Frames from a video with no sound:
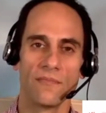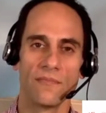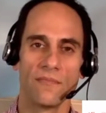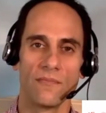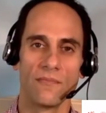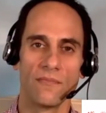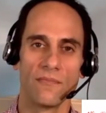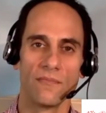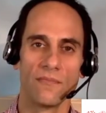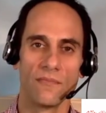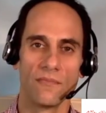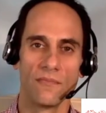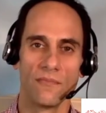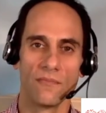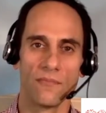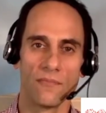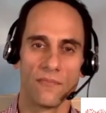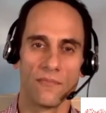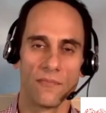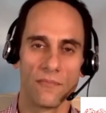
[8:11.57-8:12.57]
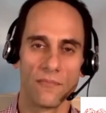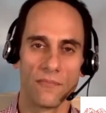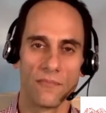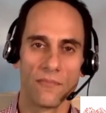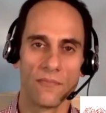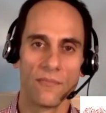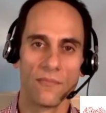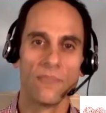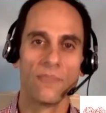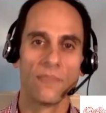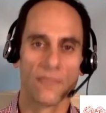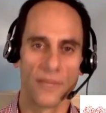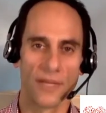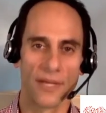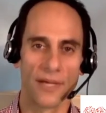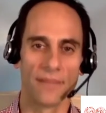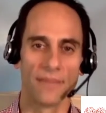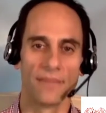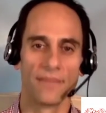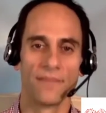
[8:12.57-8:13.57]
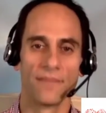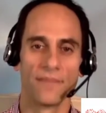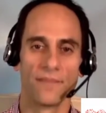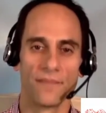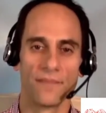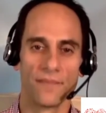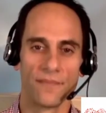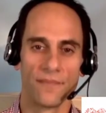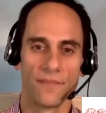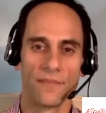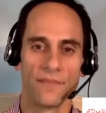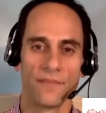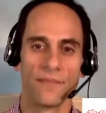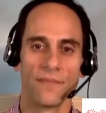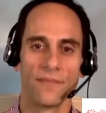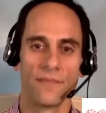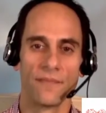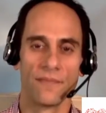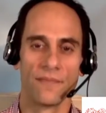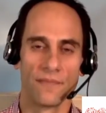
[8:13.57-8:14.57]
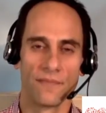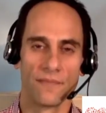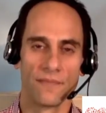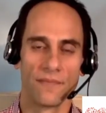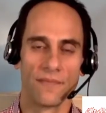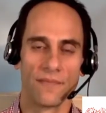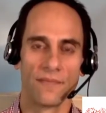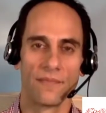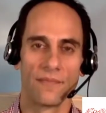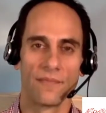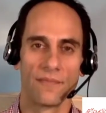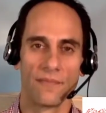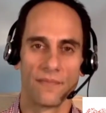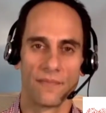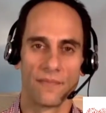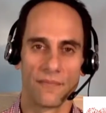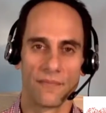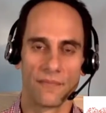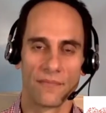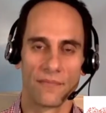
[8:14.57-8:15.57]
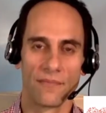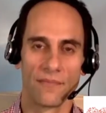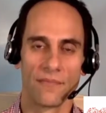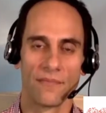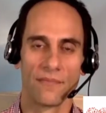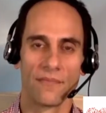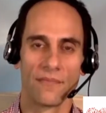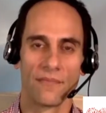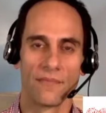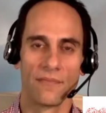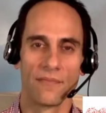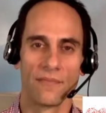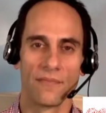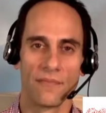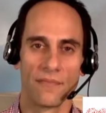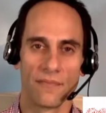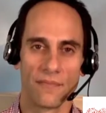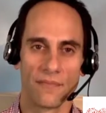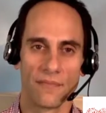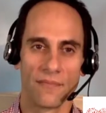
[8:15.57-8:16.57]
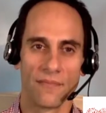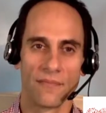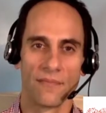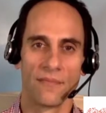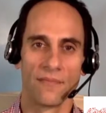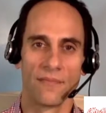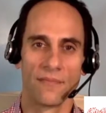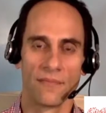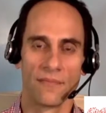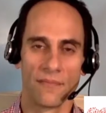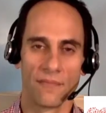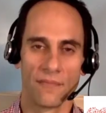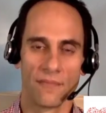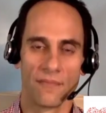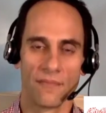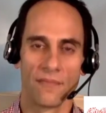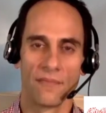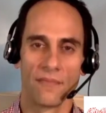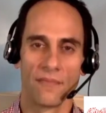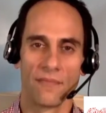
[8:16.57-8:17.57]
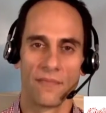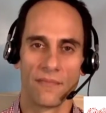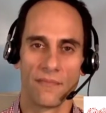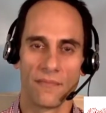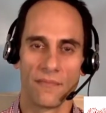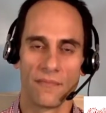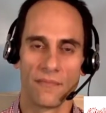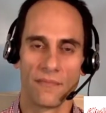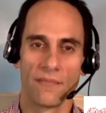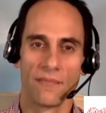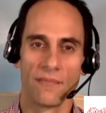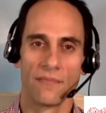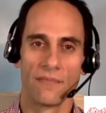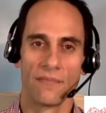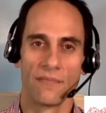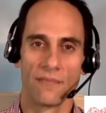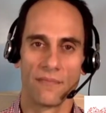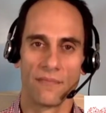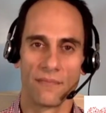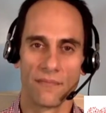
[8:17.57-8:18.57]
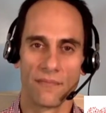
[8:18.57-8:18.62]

The person shown says nothing.